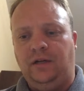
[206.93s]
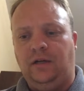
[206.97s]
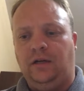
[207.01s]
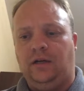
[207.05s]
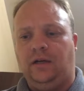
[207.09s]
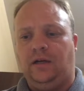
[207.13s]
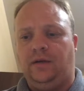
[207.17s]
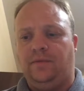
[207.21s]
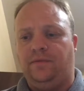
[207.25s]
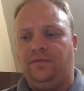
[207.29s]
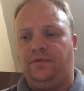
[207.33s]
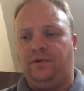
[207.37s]

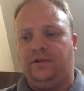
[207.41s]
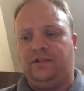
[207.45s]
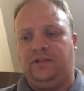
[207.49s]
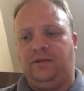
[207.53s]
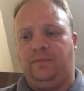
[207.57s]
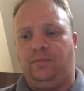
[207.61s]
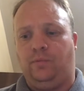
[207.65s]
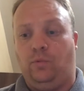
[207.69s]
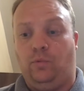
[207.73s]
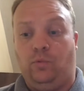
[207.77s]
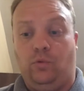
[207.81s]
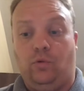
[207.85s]
um, for
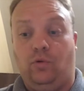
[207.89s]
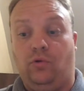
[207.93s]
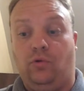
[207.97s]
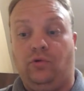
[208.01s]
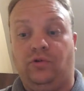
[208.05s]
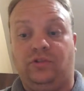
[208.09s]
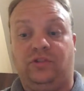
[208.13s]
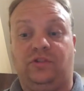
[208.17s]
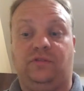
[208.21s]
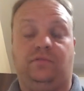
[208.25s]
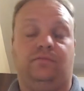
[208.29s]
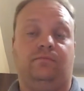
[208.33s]
example,
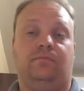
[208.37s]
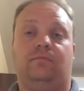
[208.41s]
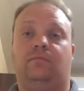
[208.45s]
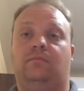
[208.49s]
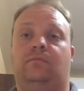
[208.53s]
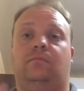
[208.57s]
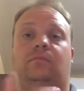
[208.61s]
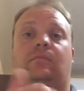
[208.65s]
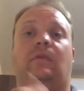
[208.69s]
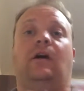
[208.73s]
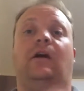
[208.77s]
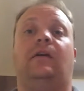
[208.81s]
warts.
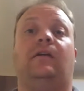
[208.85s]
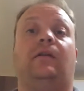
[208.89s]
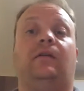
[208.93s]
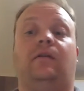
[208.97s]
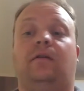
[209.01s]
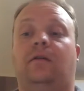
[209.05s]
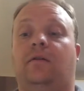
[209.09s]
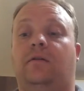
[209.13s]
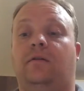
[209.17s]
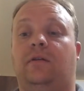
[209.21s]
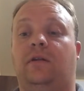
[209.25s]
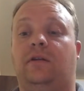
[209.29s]
I
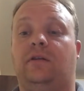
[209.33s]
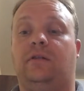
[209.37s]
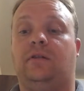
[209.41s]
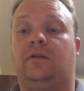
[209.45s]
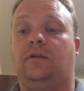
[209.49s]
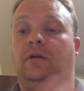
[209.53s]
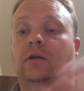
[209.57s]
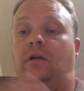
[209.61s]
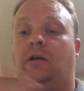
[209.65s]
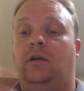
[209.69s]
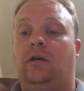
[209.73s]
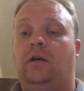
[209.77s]
didn't know this.